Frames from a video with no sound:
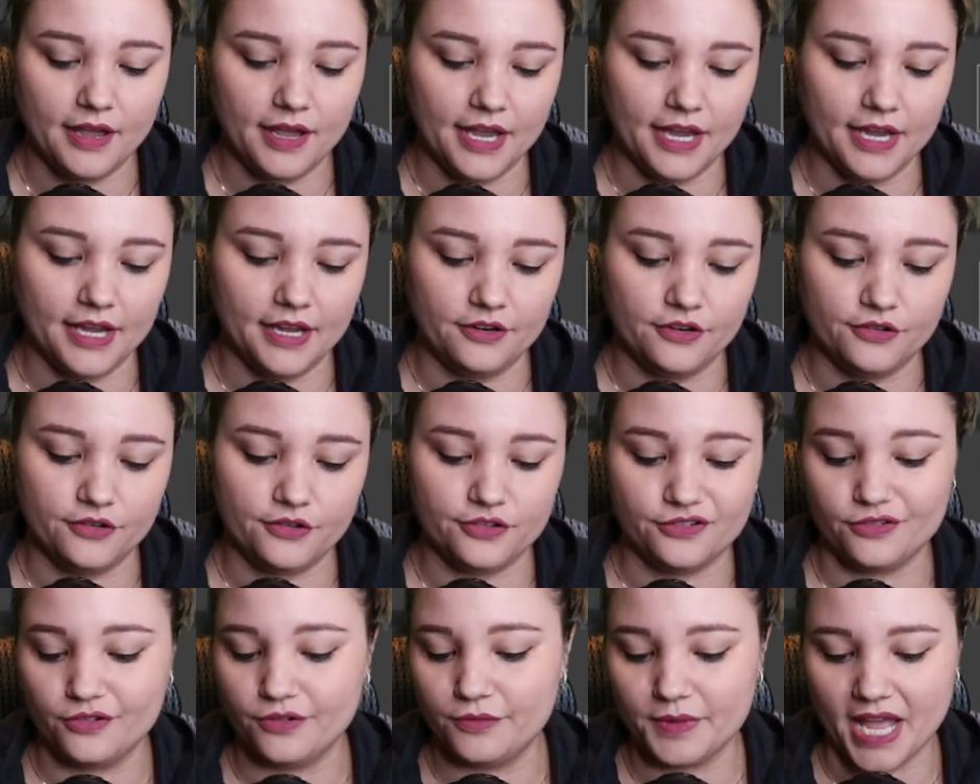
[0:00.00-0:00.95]
And you could
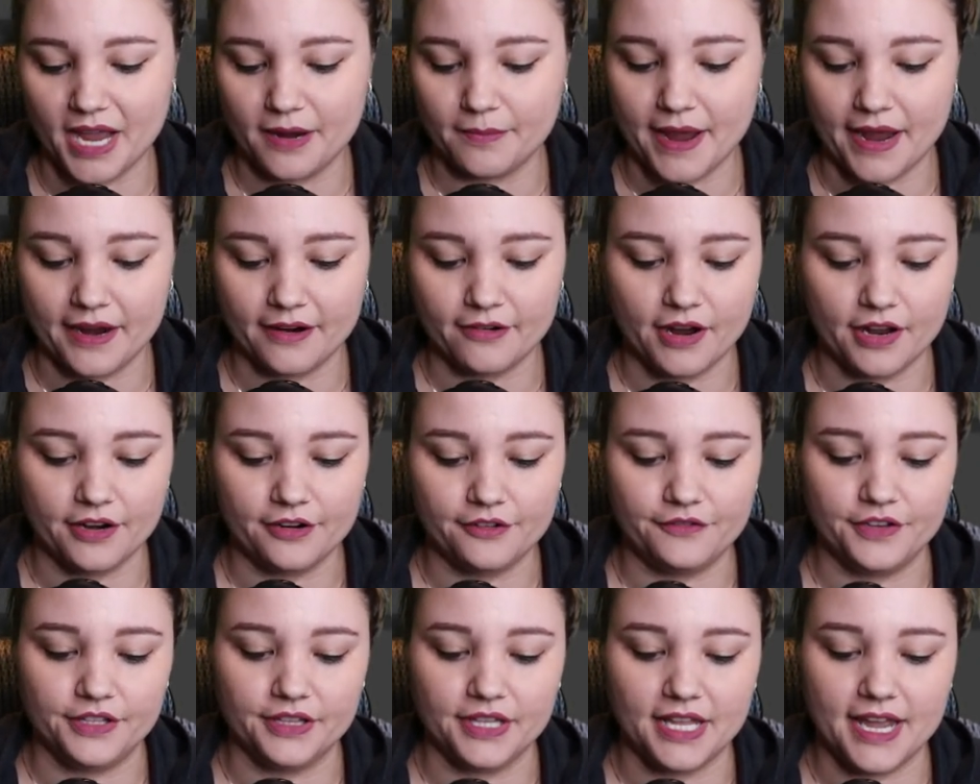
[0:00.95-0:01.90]
do a black background
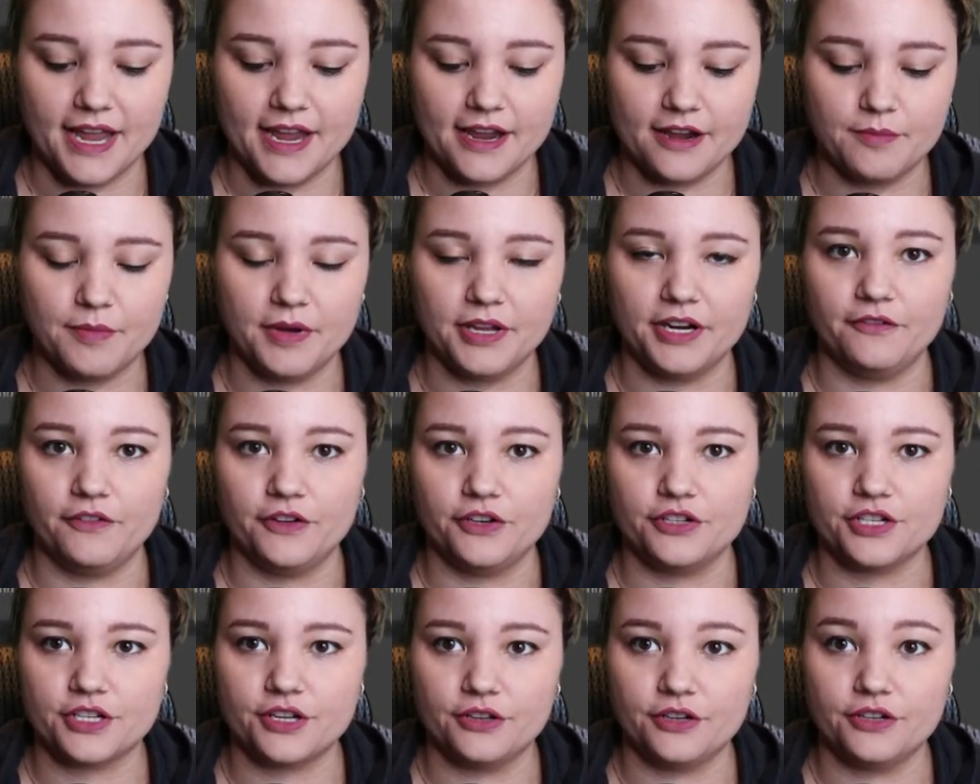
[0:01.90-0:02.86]
if you like, but if you're
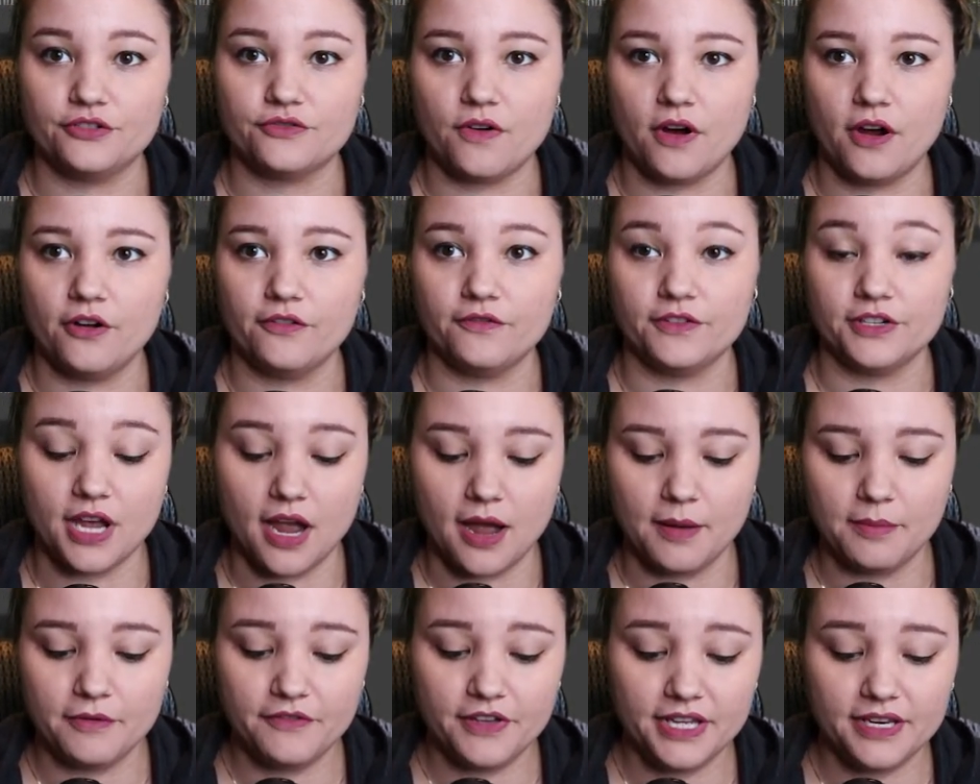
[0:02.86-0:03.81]
just going to draw over
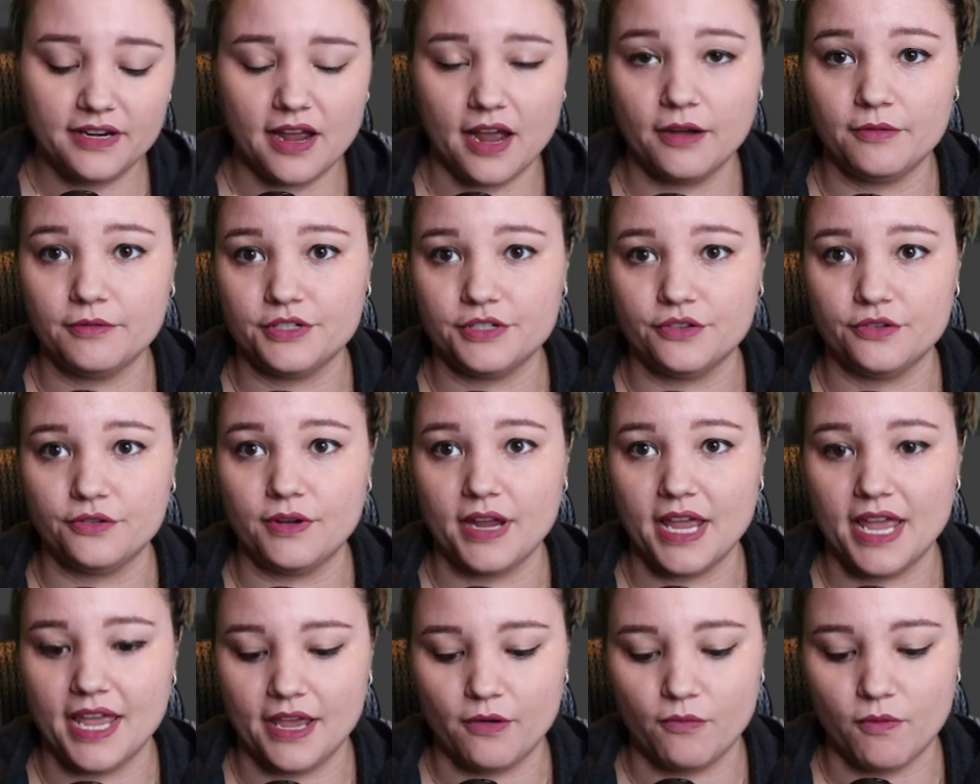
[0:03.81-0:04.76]
top of it, I would do
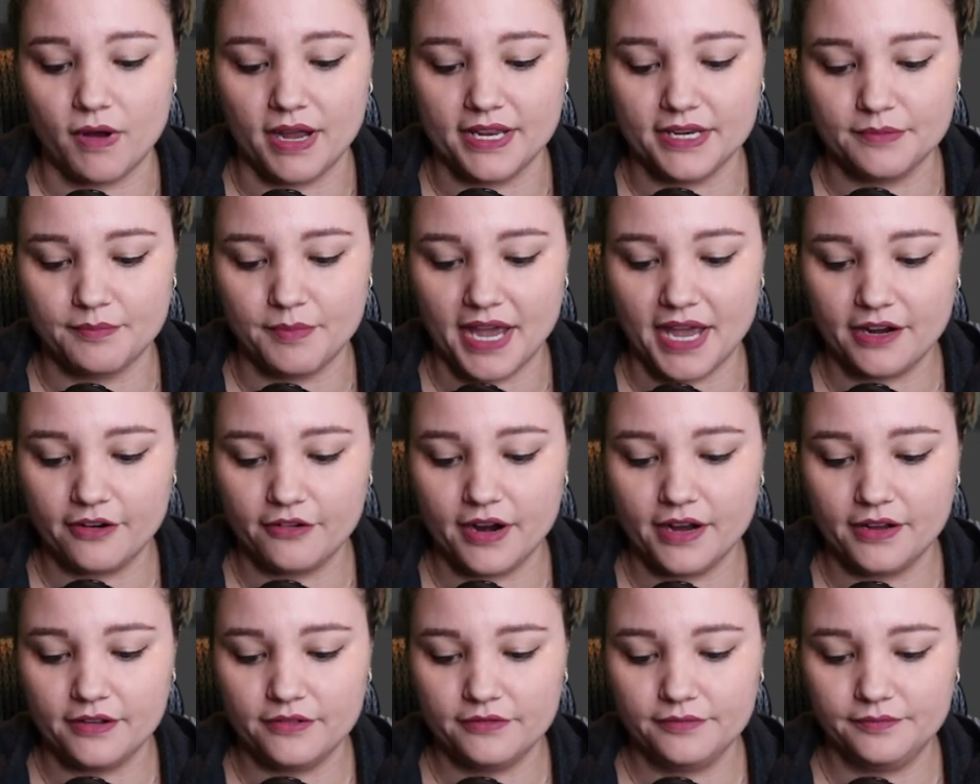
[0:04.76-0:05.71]
a white
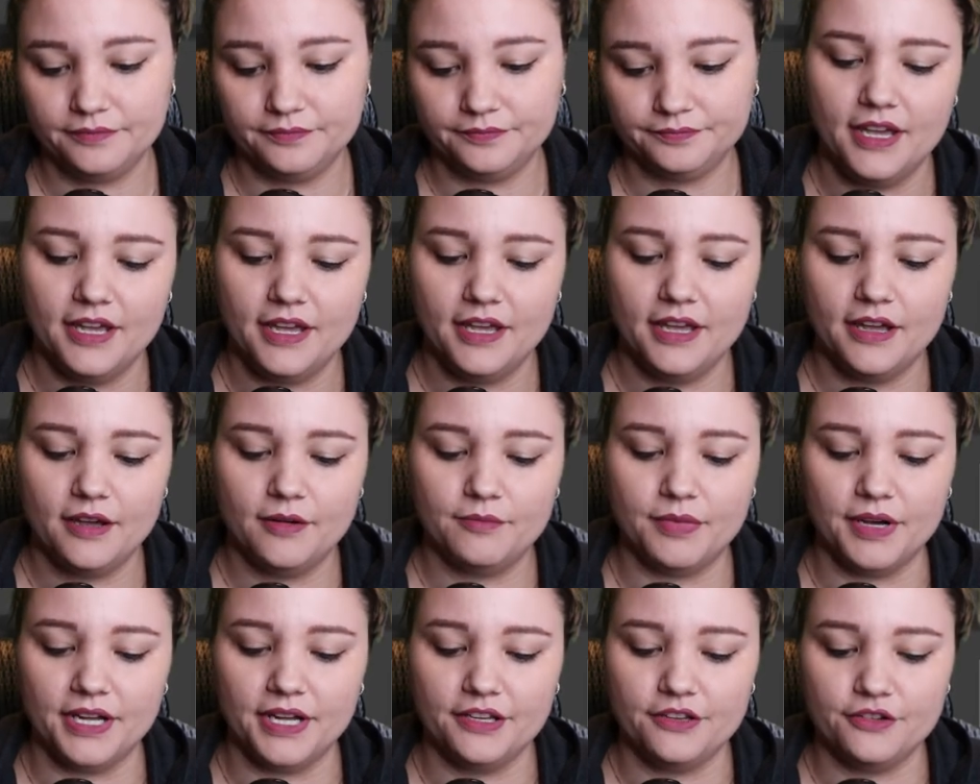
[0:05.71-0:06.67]
background.
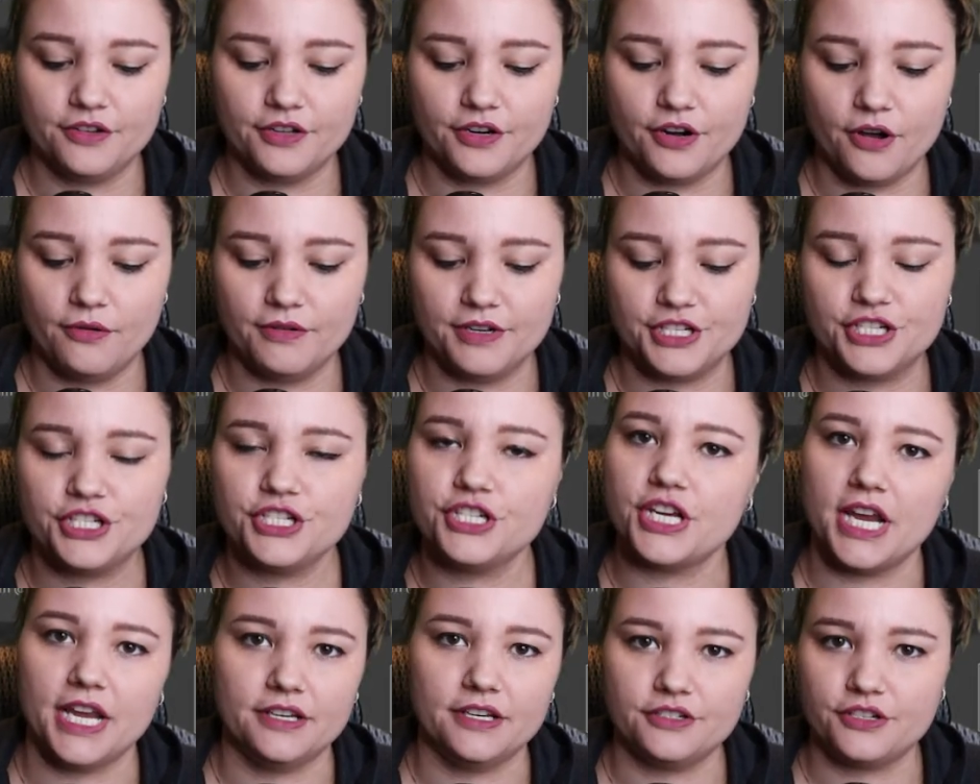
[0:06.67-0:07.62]
But you can always
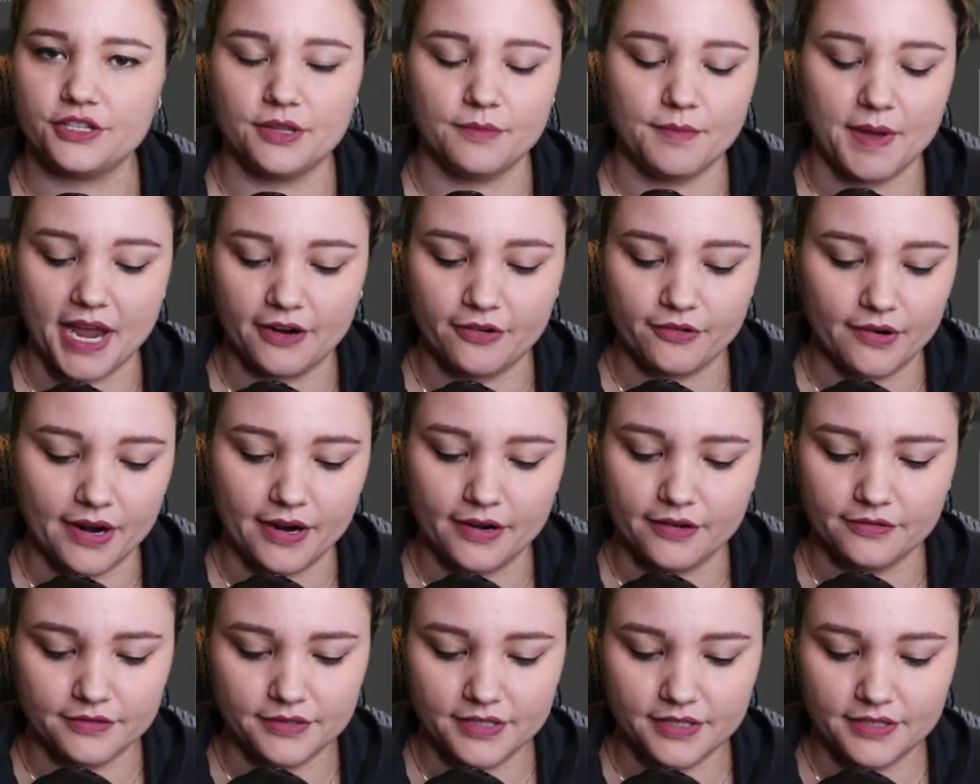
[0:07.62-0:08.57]
change the
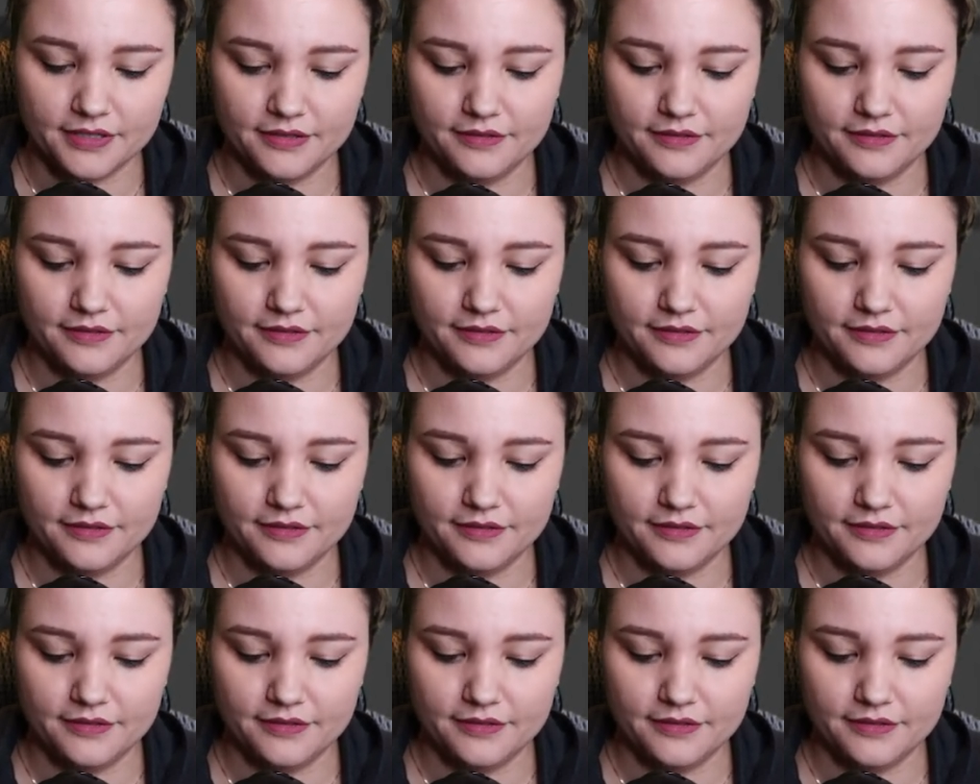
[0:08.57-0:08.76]
background.